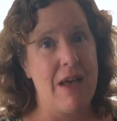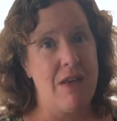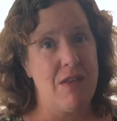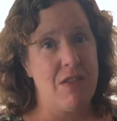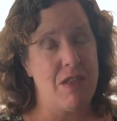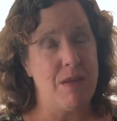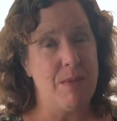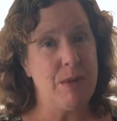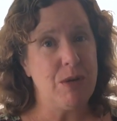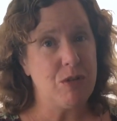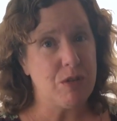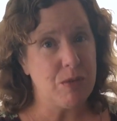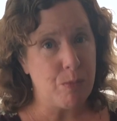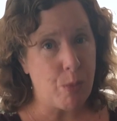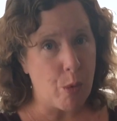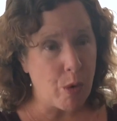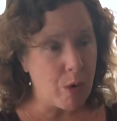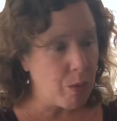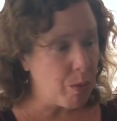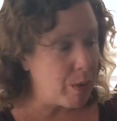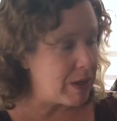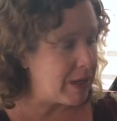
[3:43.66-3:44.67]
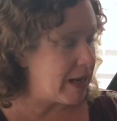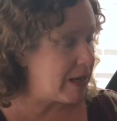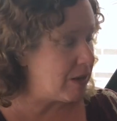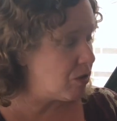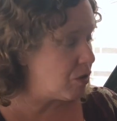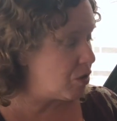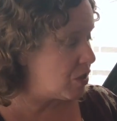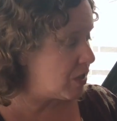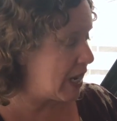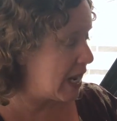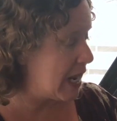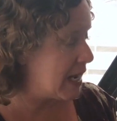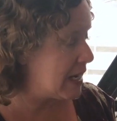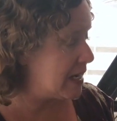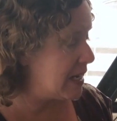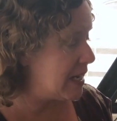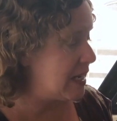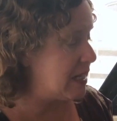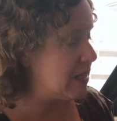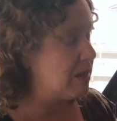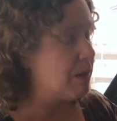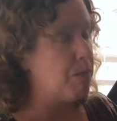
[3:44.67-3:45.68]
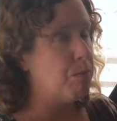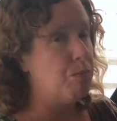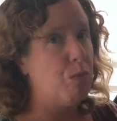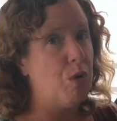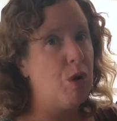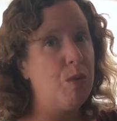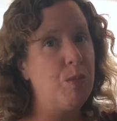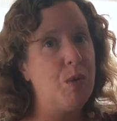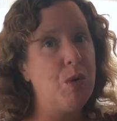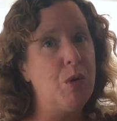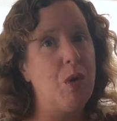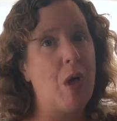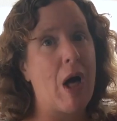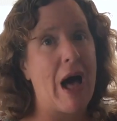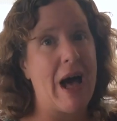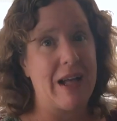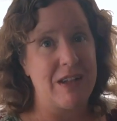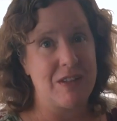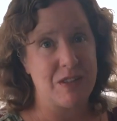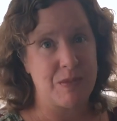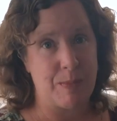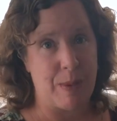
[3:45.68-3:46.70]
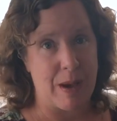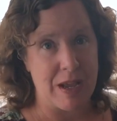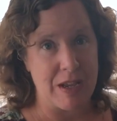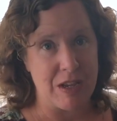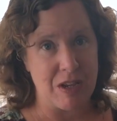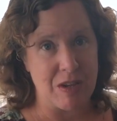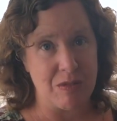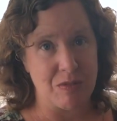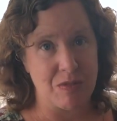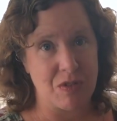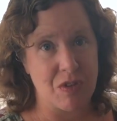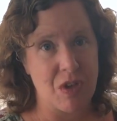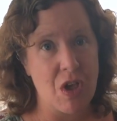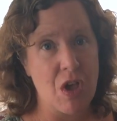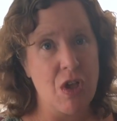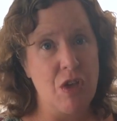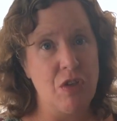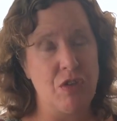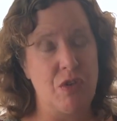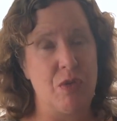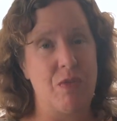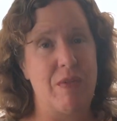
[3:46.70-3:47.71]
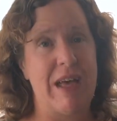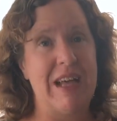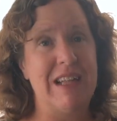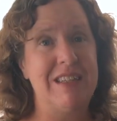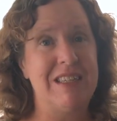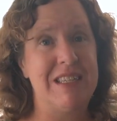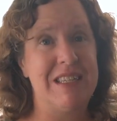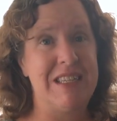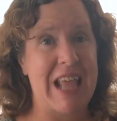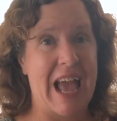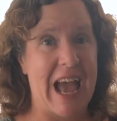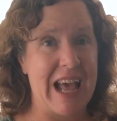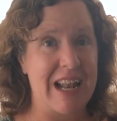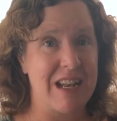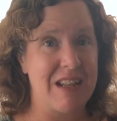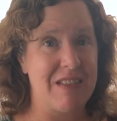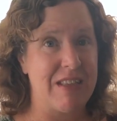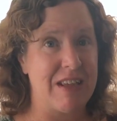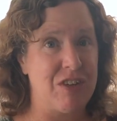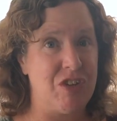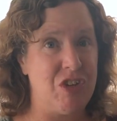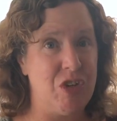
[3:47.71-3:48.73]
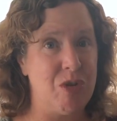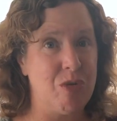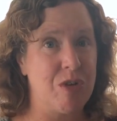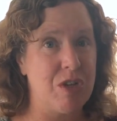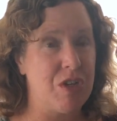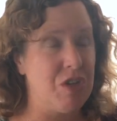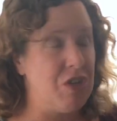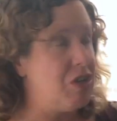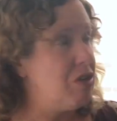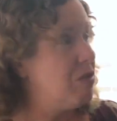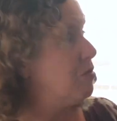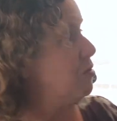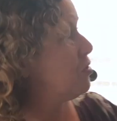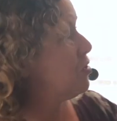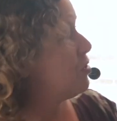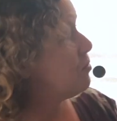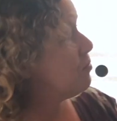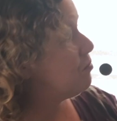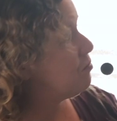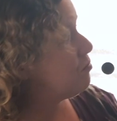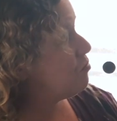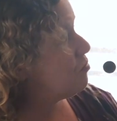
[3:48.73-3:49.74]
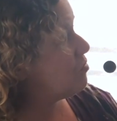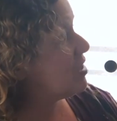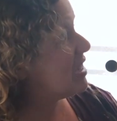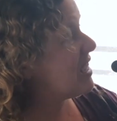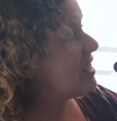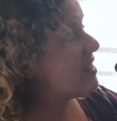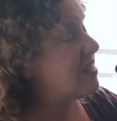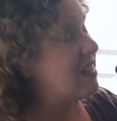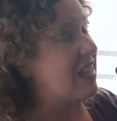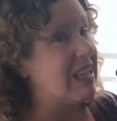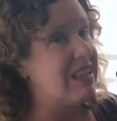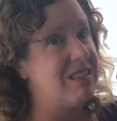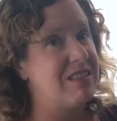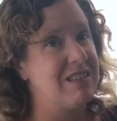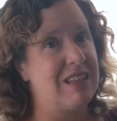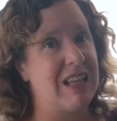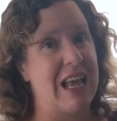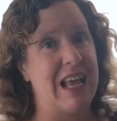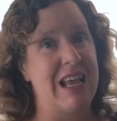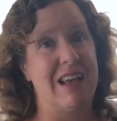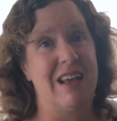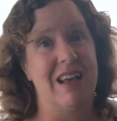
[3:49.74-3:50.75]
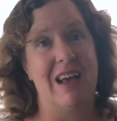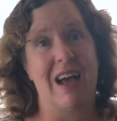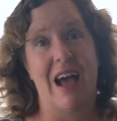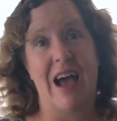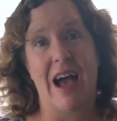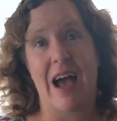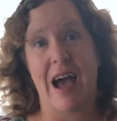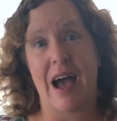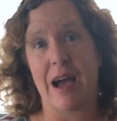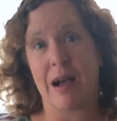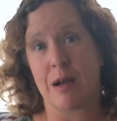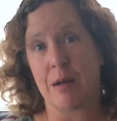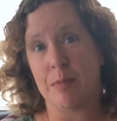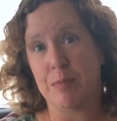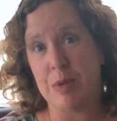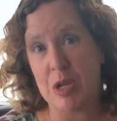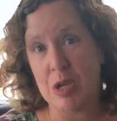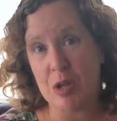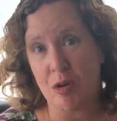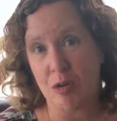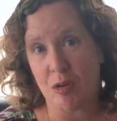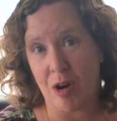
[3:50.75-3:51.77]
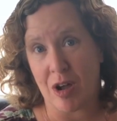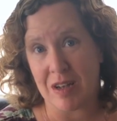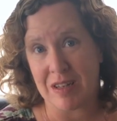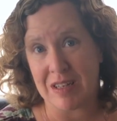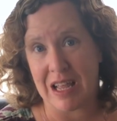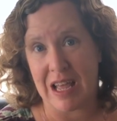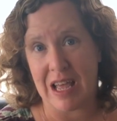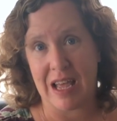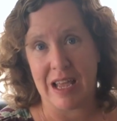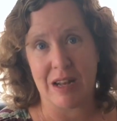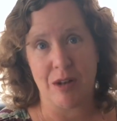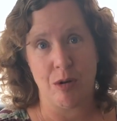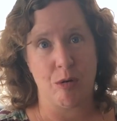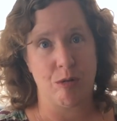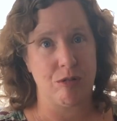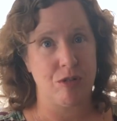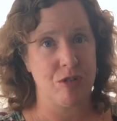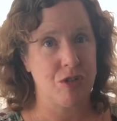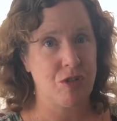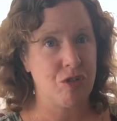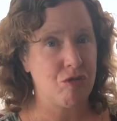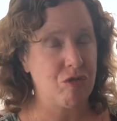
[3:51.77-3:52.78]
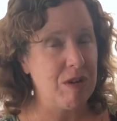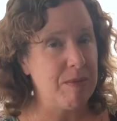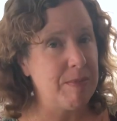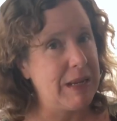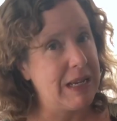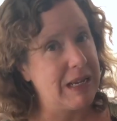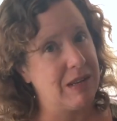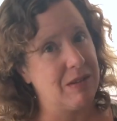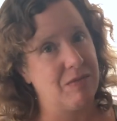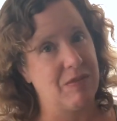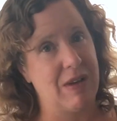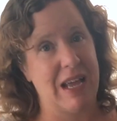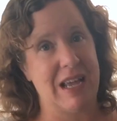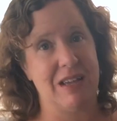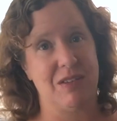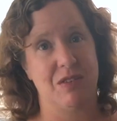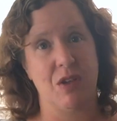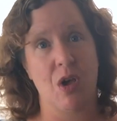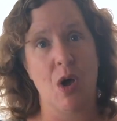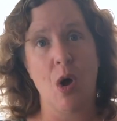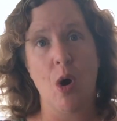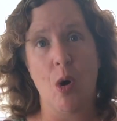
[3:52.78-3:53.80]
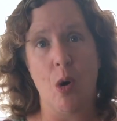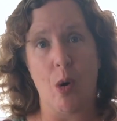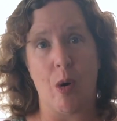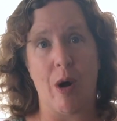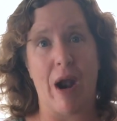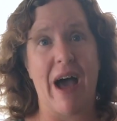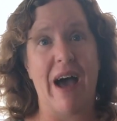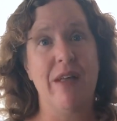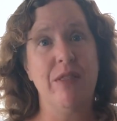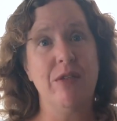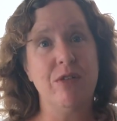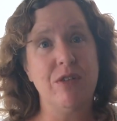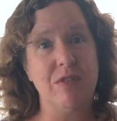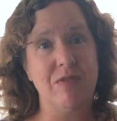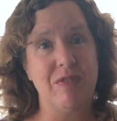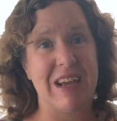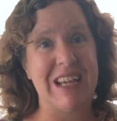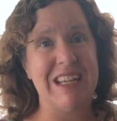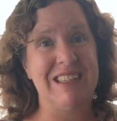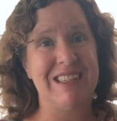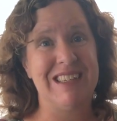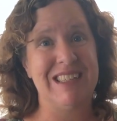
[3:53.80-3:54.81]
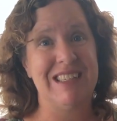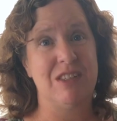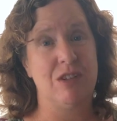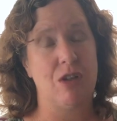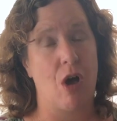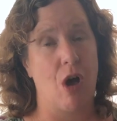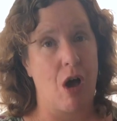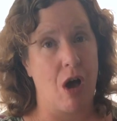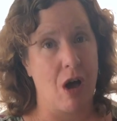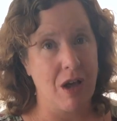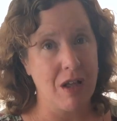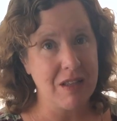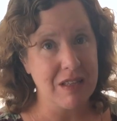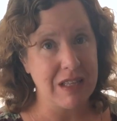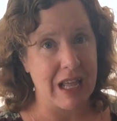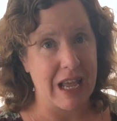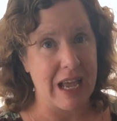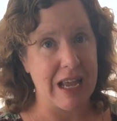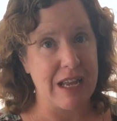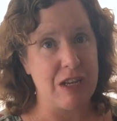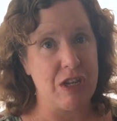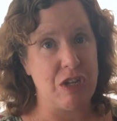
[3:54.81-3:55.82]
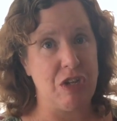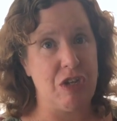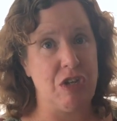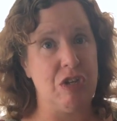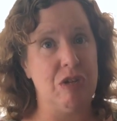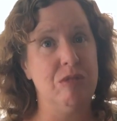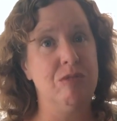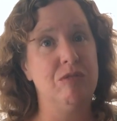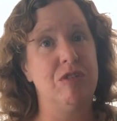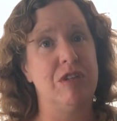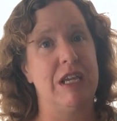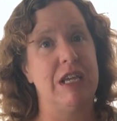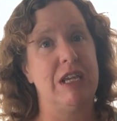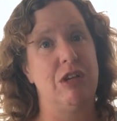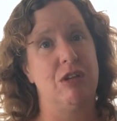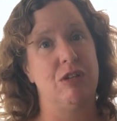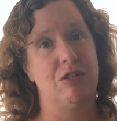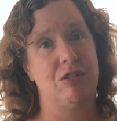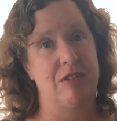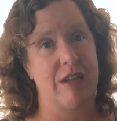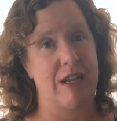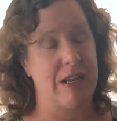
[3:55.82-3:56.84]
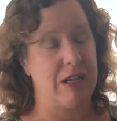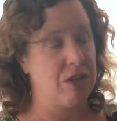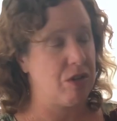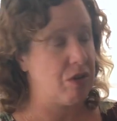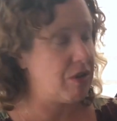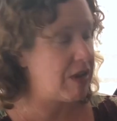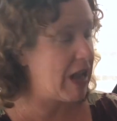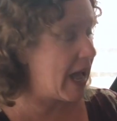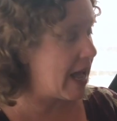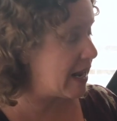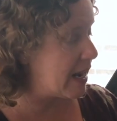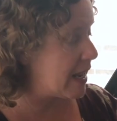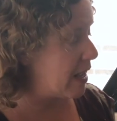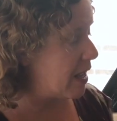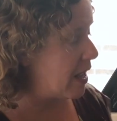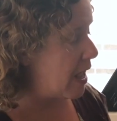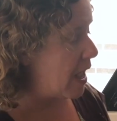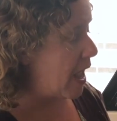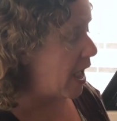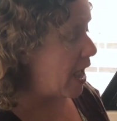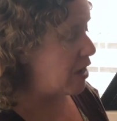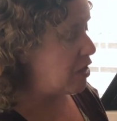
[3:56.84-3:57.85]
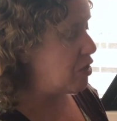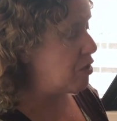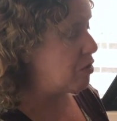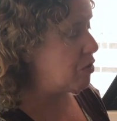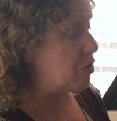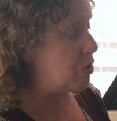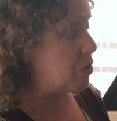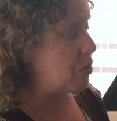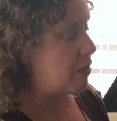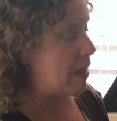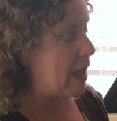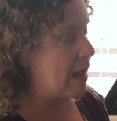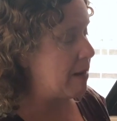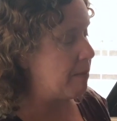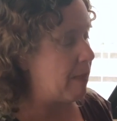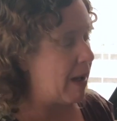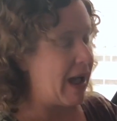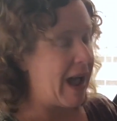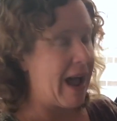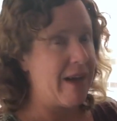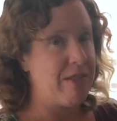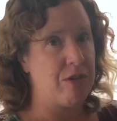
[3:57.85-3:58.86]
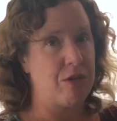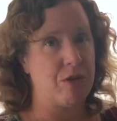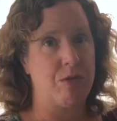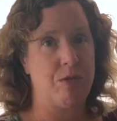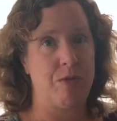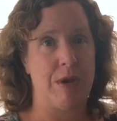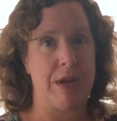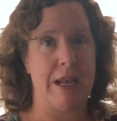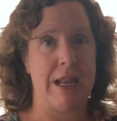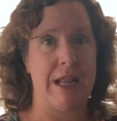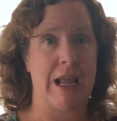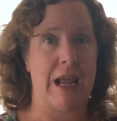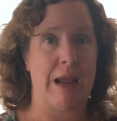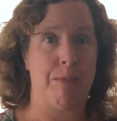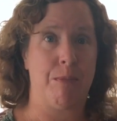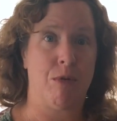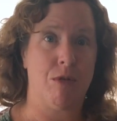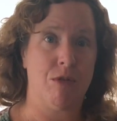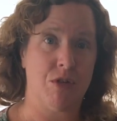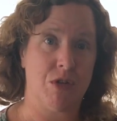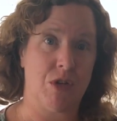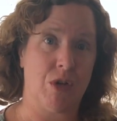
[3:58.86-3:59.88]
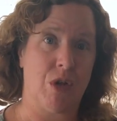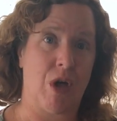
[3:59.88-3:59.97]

The most important one to understand is mobile hotspot use. So that's data that you can use to get things like a computer online or a streaming device or other devices online using your cellular data, and you do that by either creating a personal